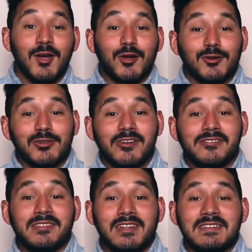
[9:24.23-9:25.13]

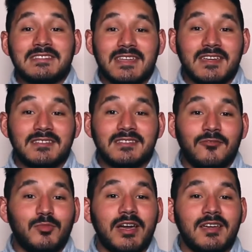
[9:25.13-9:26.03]
Earlier than his days
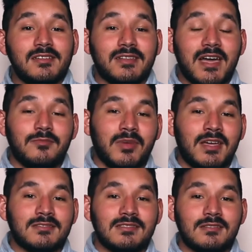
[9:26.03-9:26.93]
of playing in Latin
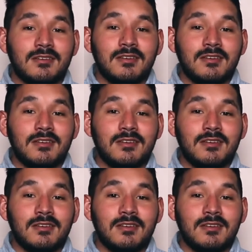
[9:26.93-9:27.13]
bands,